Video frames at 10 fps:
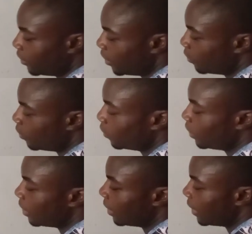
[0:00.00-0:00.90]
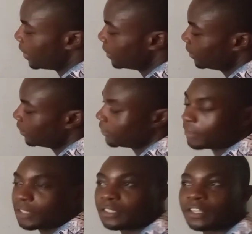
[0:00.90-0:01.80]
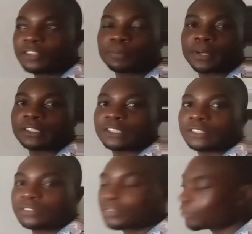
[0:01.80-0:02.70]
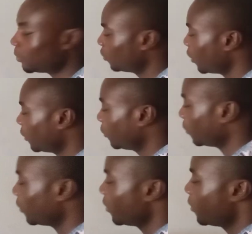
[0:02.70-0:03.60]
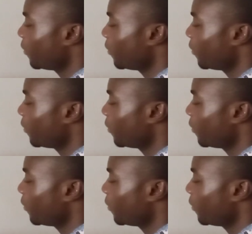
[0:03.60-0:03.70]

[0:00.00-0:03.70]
Then we'll rule our line. And the next part is subtraction.